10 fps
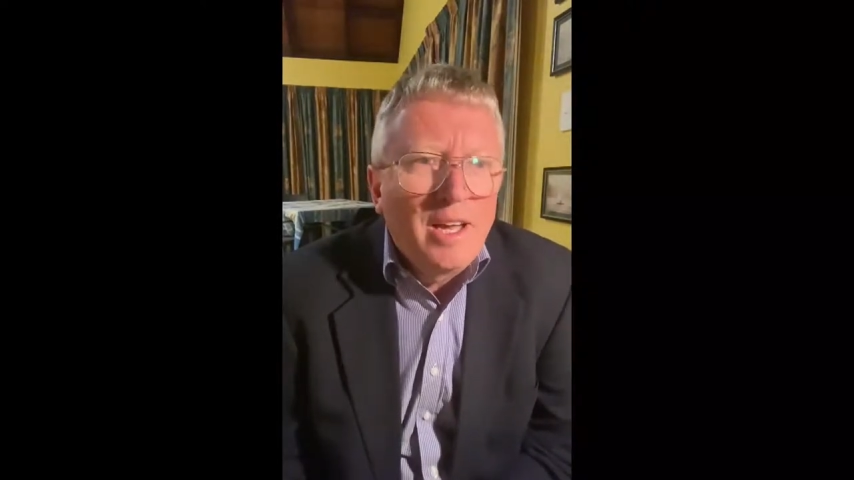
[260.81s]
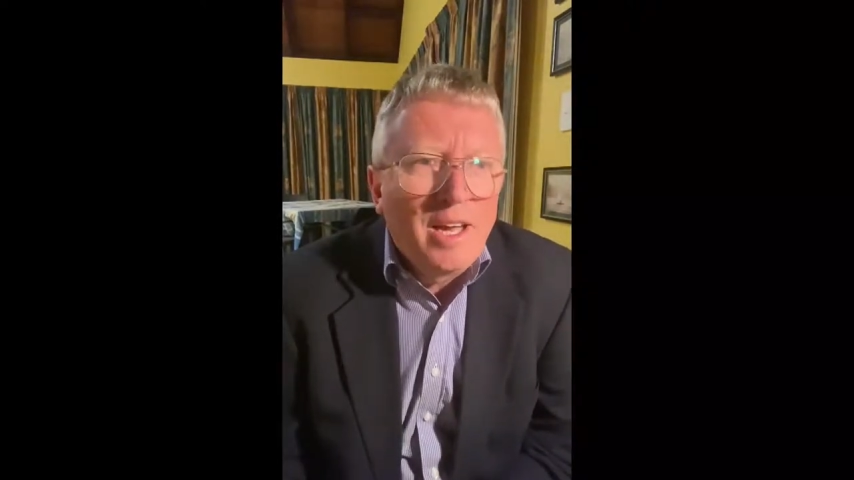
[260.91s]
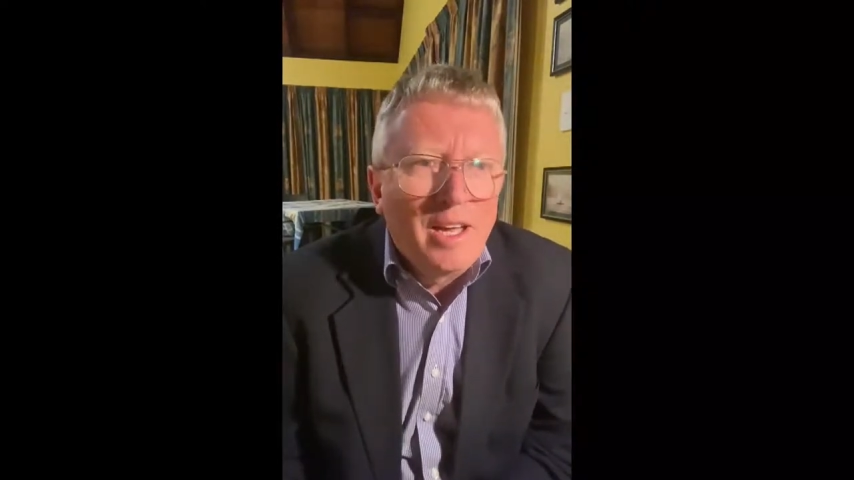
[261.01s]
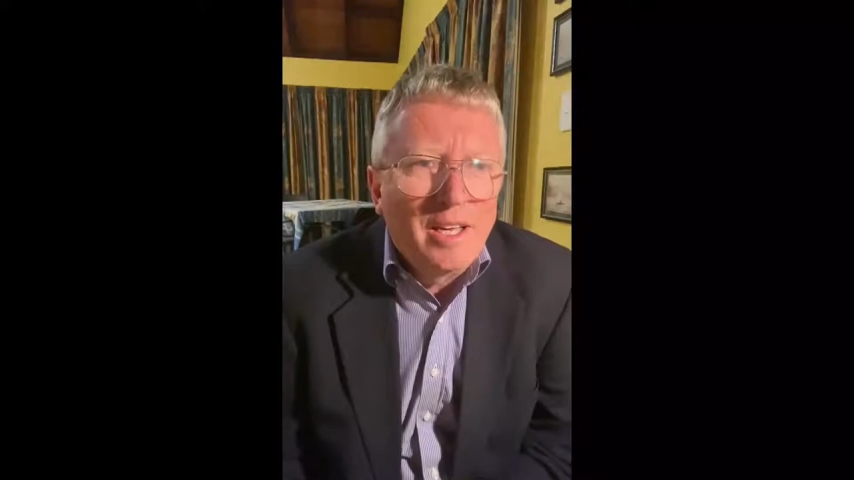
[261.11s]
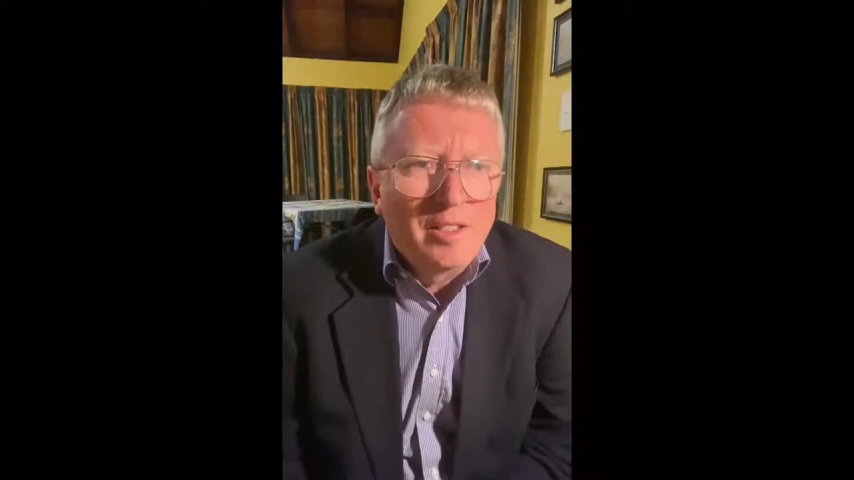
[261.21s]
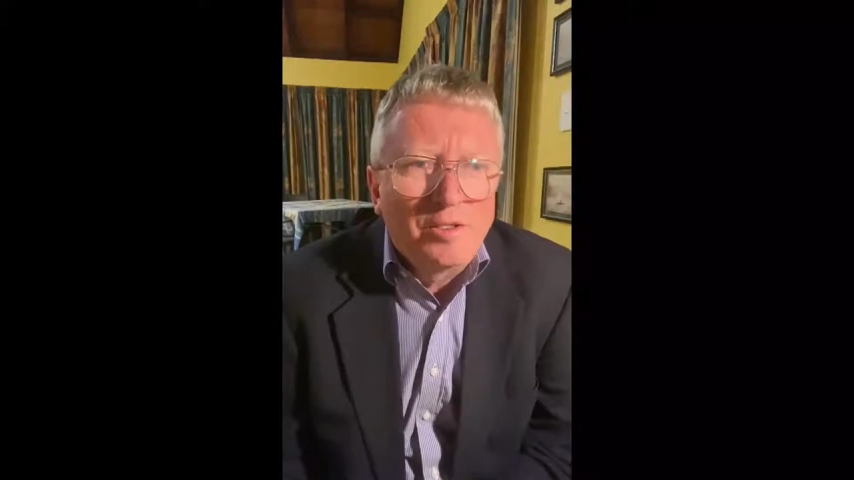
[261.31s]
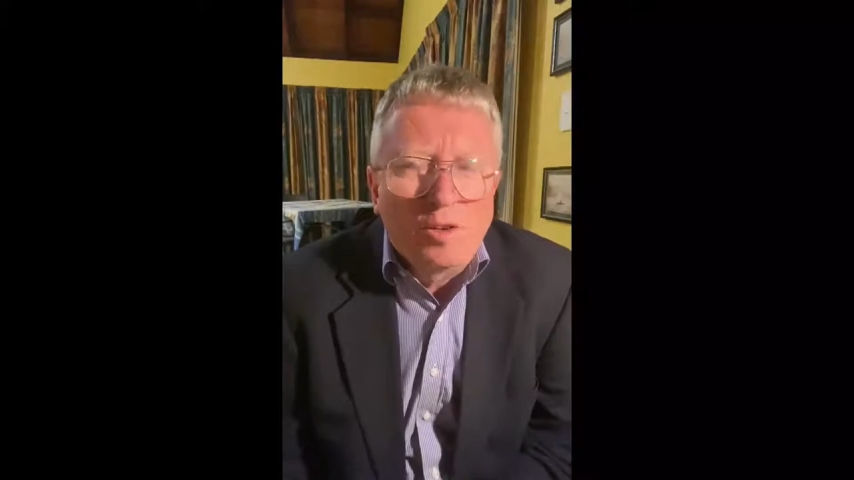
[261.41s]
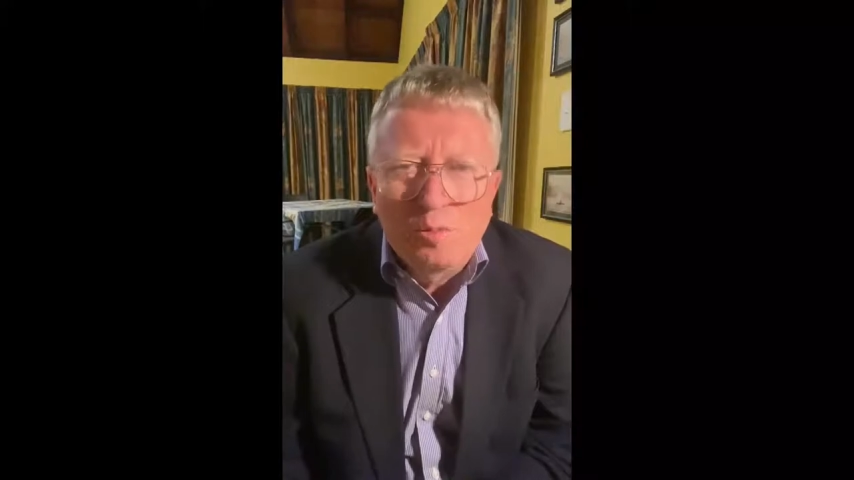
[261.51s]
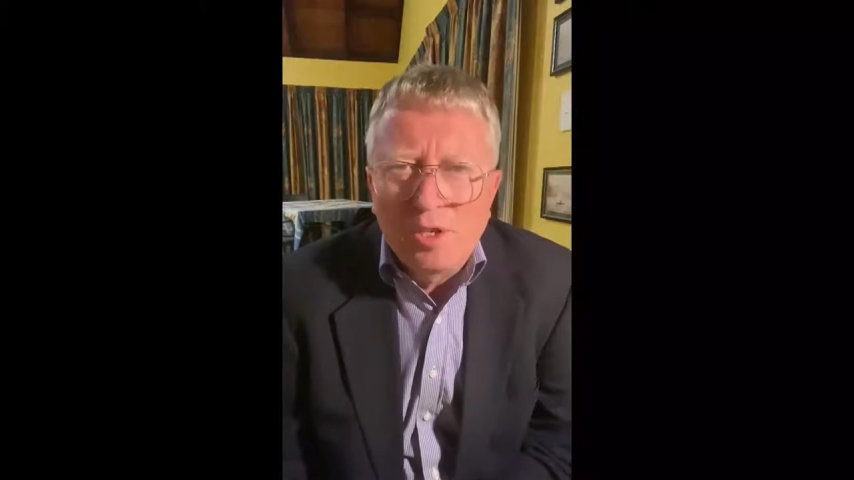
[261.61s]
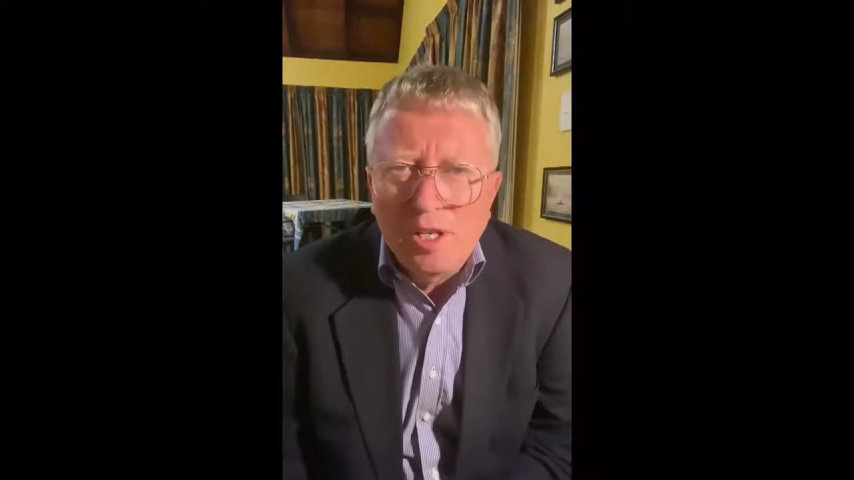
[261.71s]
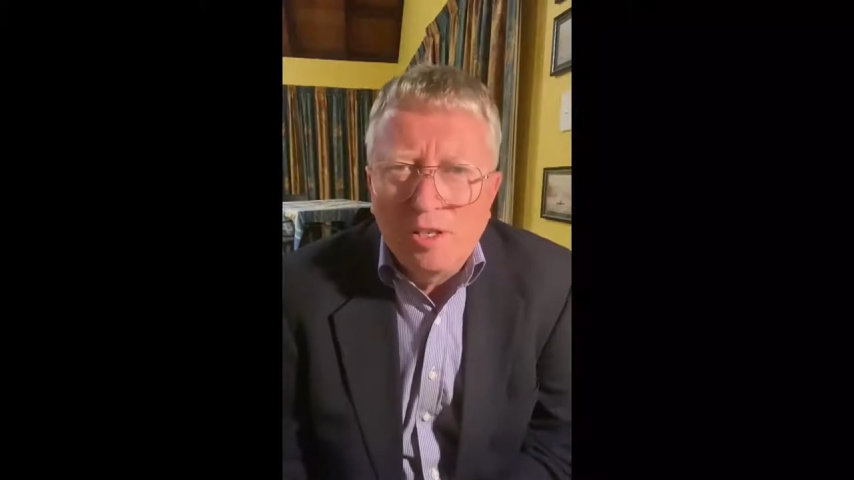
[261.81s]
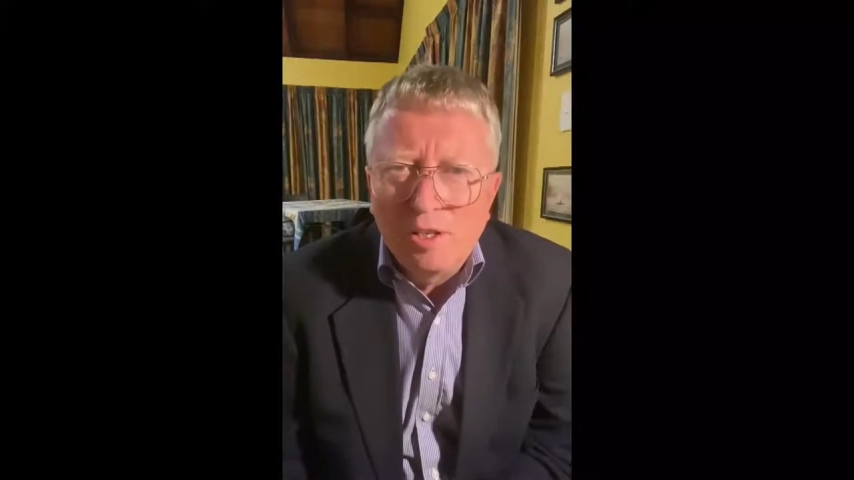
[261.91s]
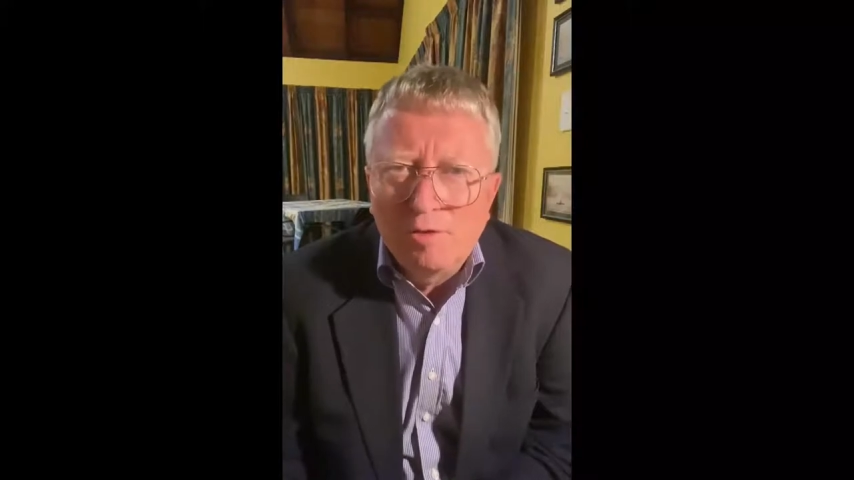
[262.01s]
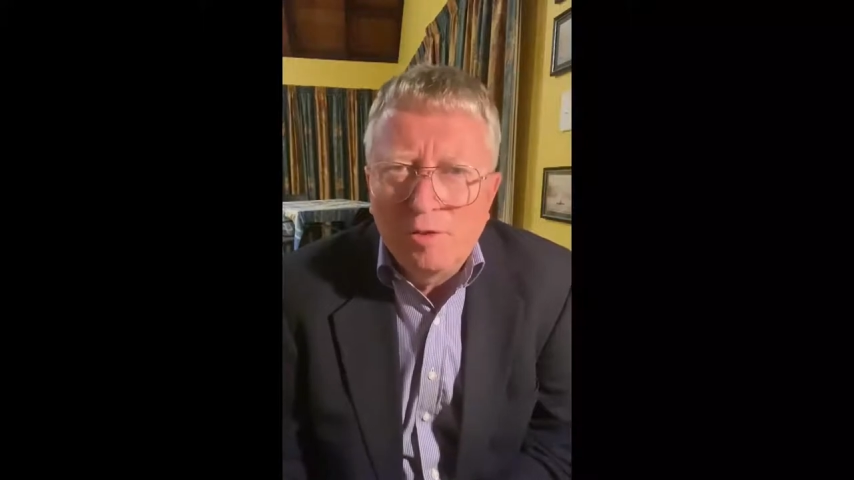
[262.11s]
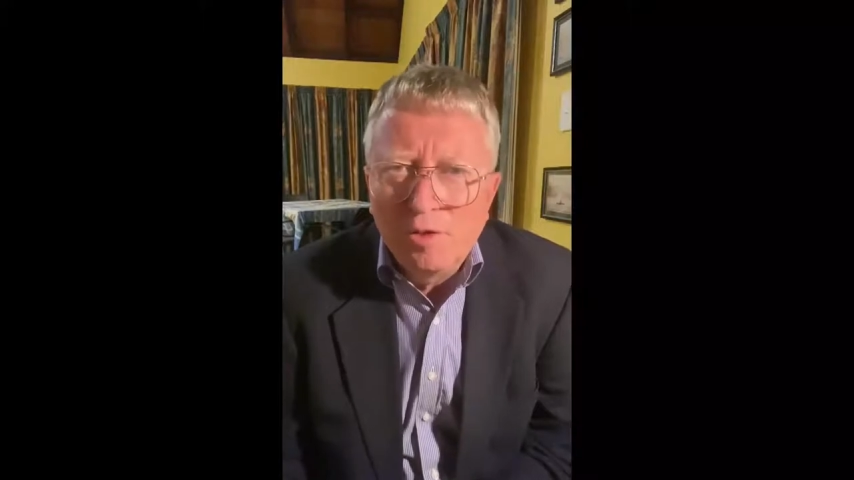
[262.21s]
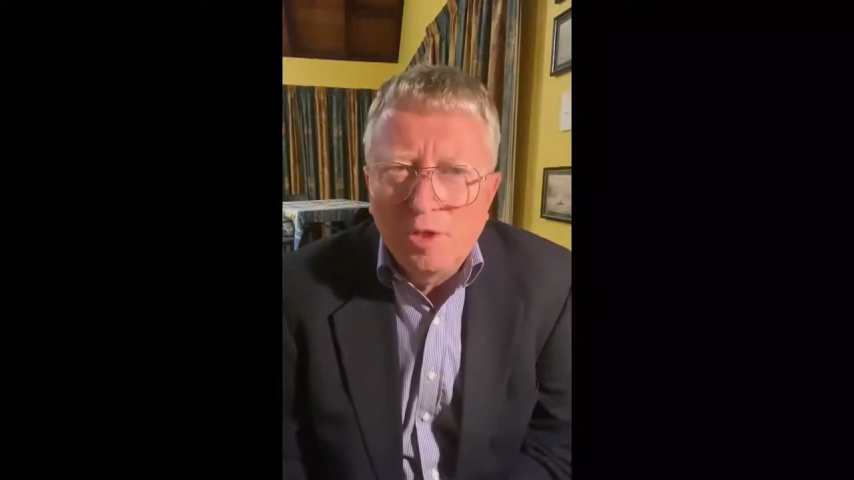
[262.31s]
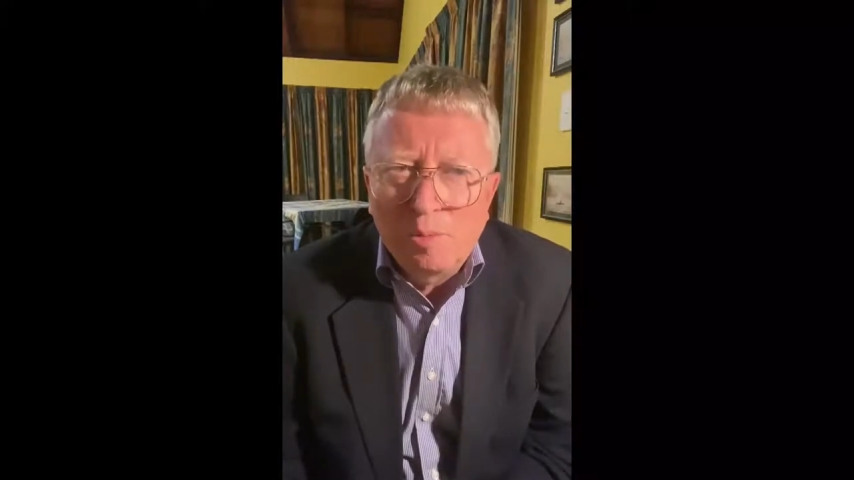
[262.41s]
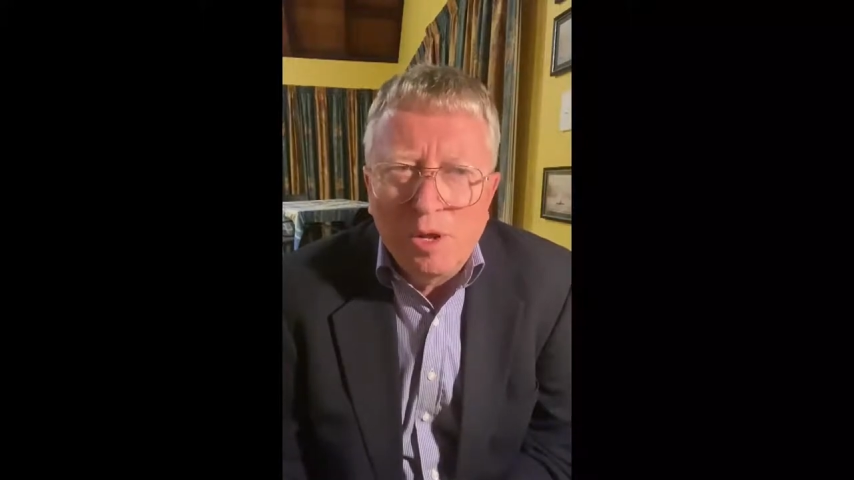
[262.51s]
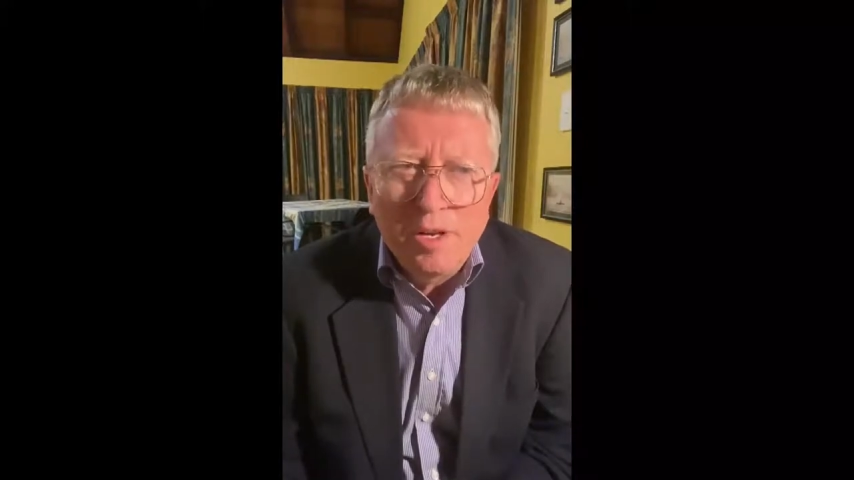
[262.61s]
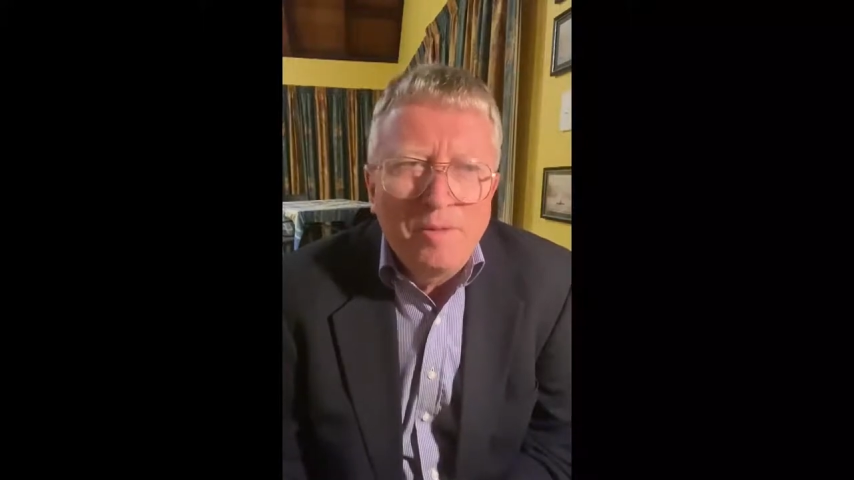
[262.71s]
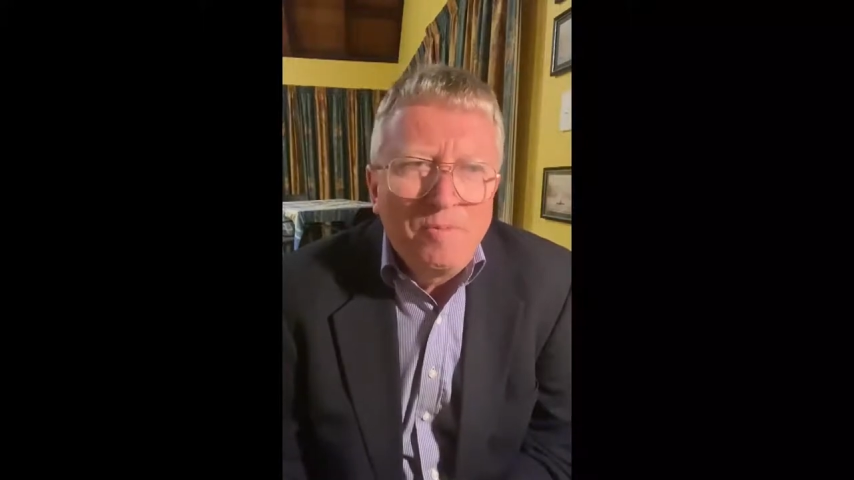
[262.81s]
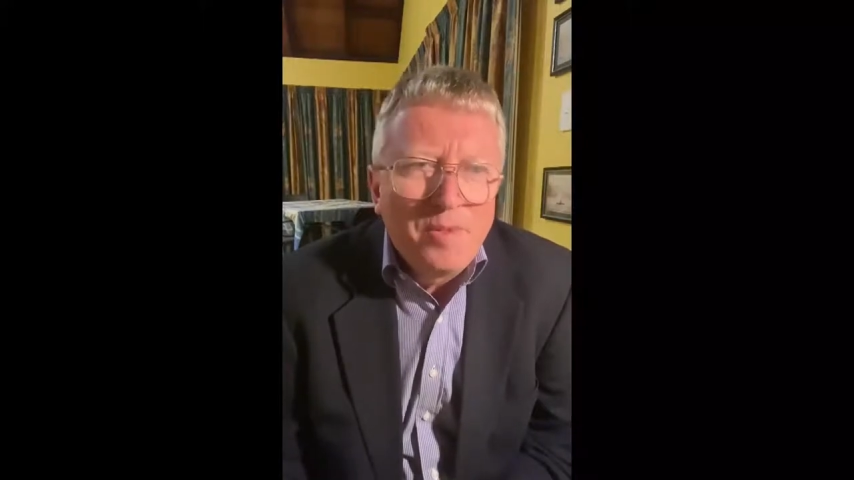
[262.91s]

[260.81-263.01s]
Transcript: on protecting the food supply.